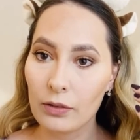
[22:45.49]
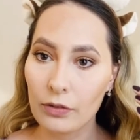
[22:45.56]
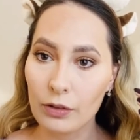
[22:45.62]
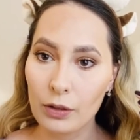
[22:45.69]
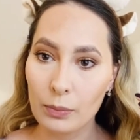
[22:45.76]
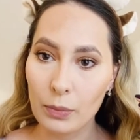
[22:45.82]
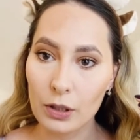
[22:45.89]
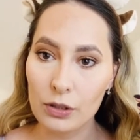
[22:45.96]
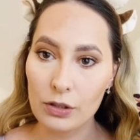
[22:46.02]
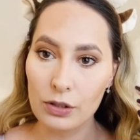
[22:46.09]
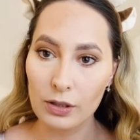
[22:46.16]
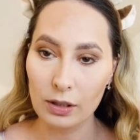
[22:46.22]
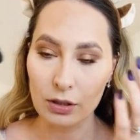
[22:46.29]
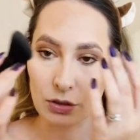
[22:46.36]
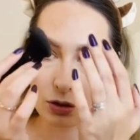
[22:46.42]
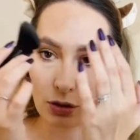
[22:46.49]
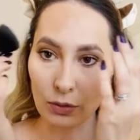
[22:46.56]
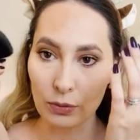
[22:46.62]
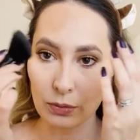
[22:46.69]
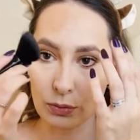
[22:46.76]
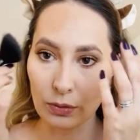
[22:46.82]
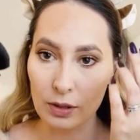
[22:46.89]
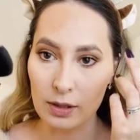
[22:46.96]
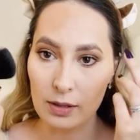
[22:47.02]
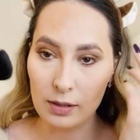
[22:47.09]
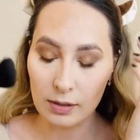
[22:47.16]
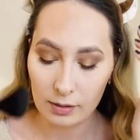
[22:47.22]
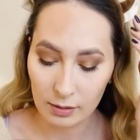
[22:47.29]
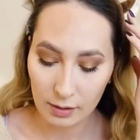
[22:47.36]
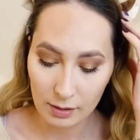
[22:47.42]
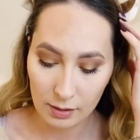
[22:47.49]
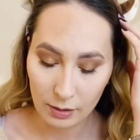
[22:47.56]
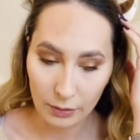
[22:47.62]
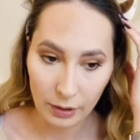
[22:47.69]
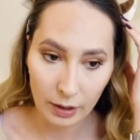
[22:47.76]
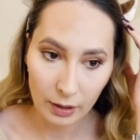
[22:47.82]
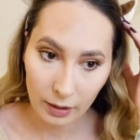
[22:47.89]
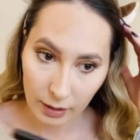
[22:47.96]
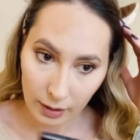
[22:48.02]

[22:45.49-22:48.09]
very much attention to this area.